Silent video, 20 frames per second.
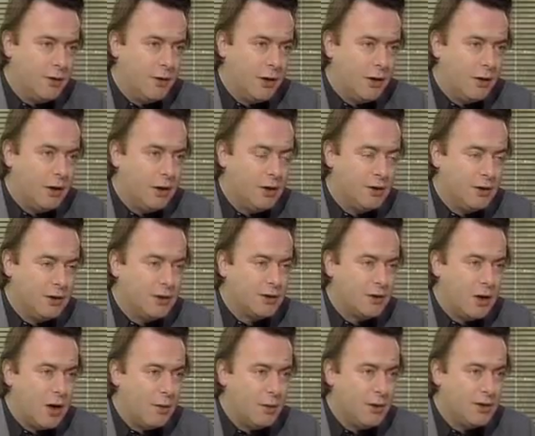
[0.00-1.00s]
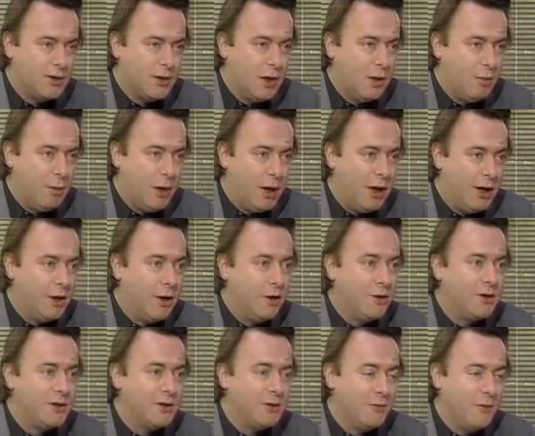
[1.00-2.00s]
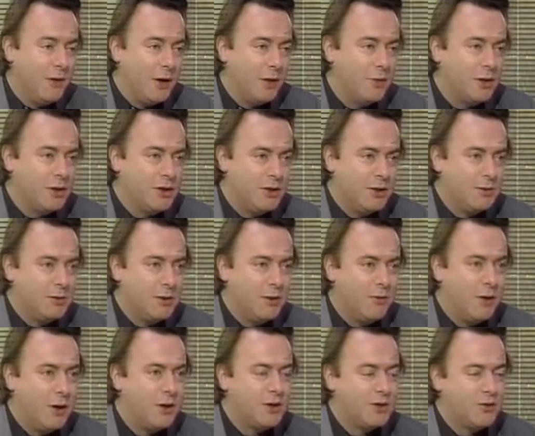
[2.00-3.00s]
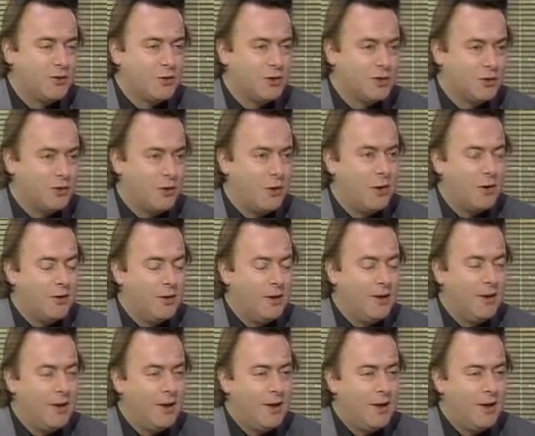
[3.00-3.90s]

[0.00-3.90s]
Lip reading: Rotunda, is described as a barely noticed event, which seems to be a very strong